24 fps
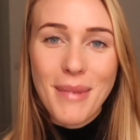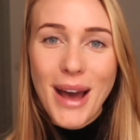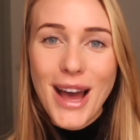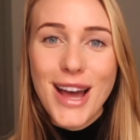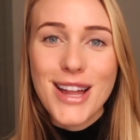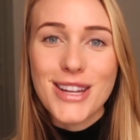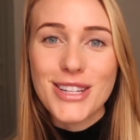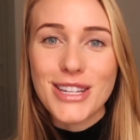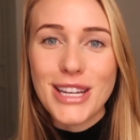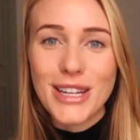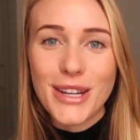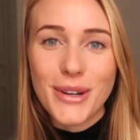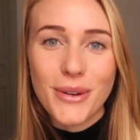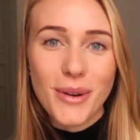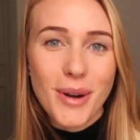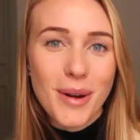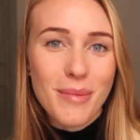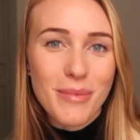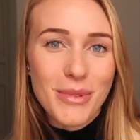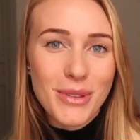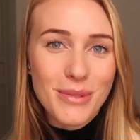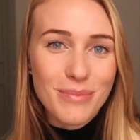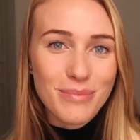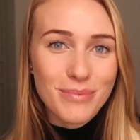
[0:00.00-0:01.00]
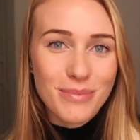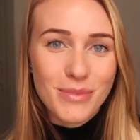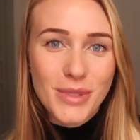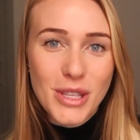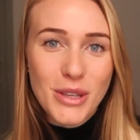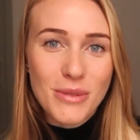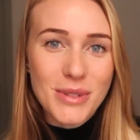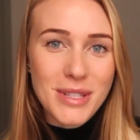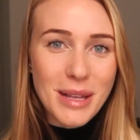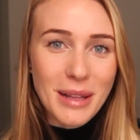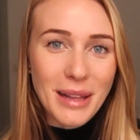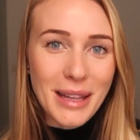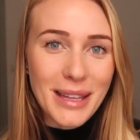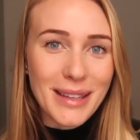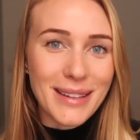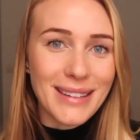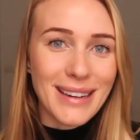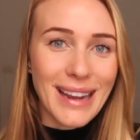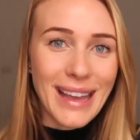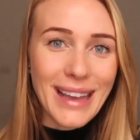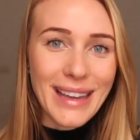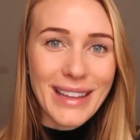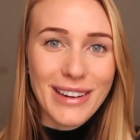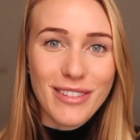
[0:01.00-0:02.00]
magic or I'm using like
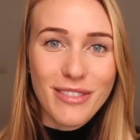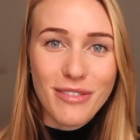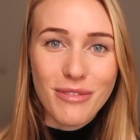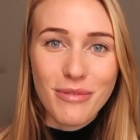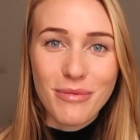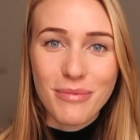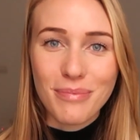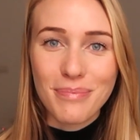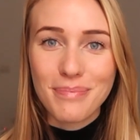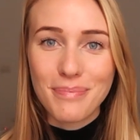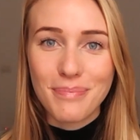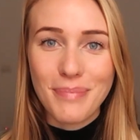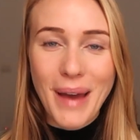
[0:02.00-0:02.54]
negative